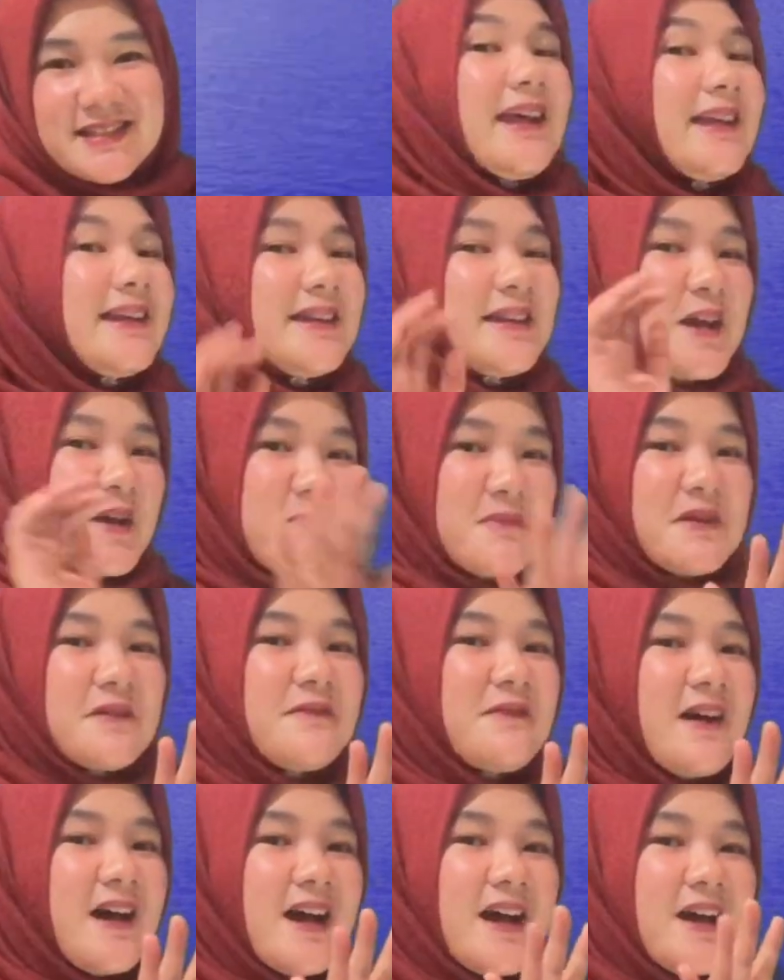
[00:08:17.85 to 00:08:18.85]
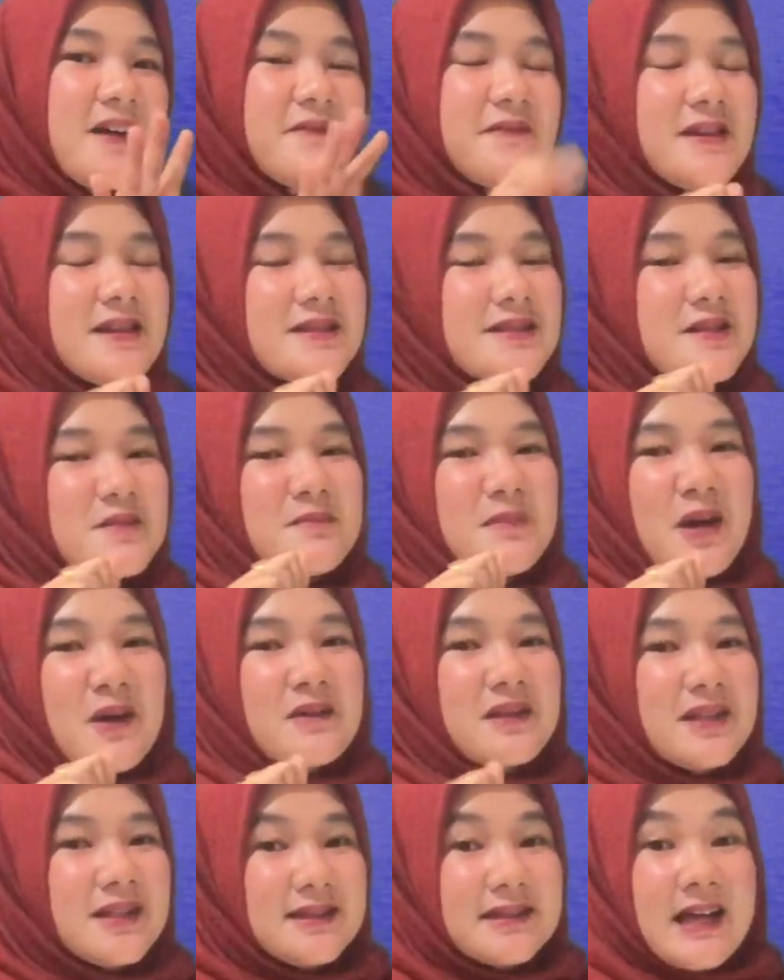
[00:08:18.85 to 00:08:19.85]
And number 5 is
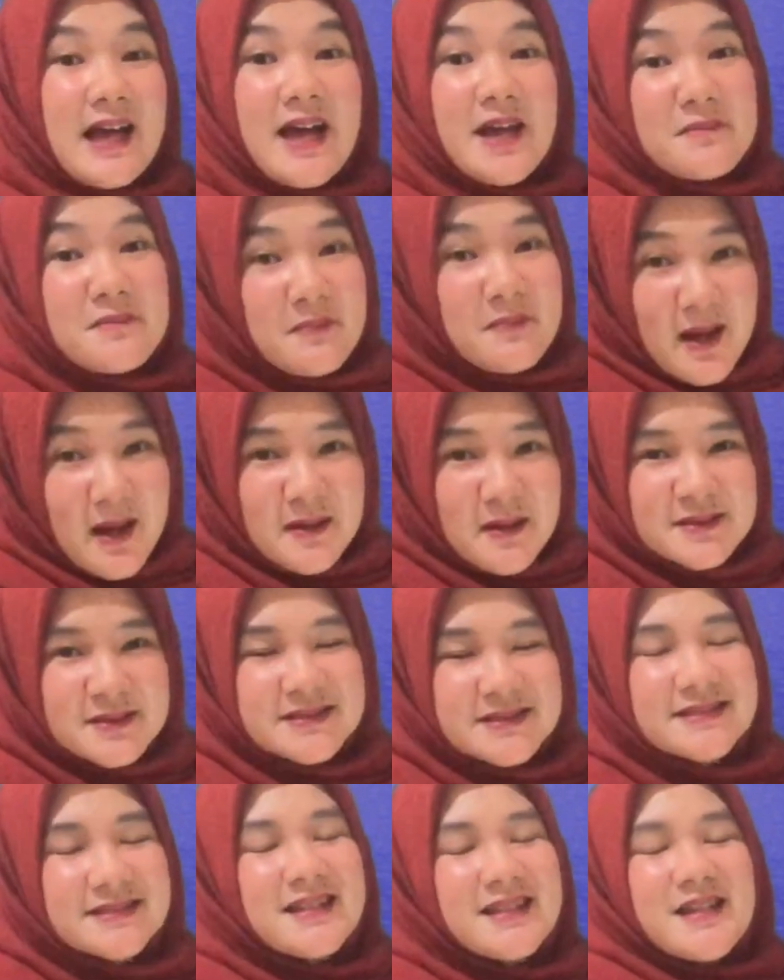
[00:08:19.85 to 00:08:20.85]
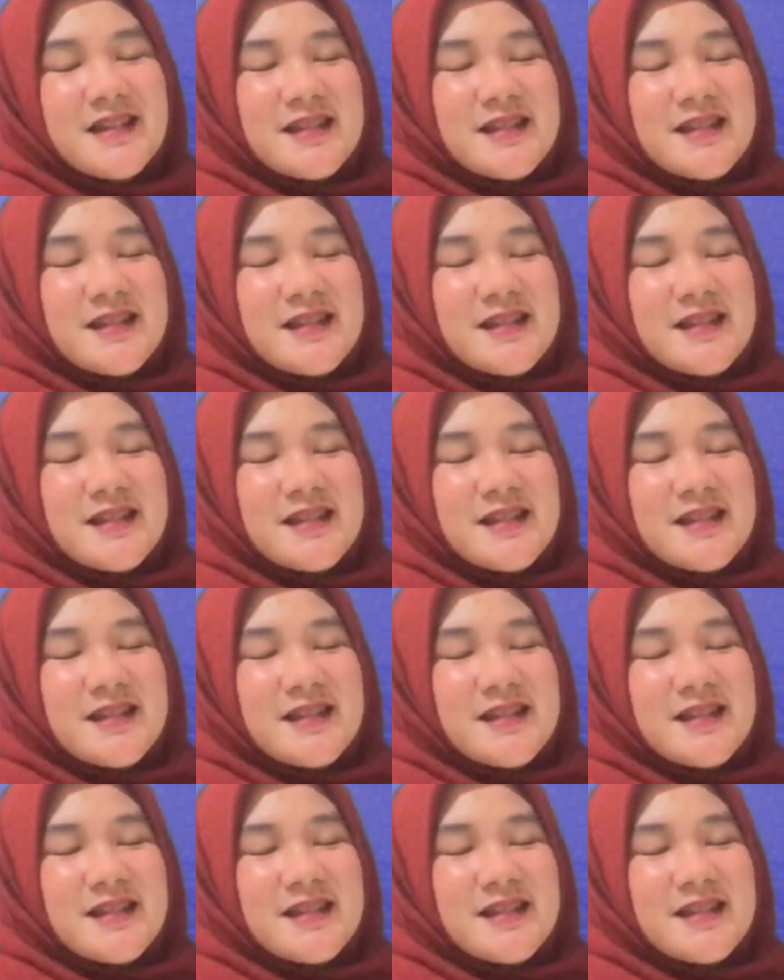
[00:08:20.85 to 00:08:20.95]
about the time bound.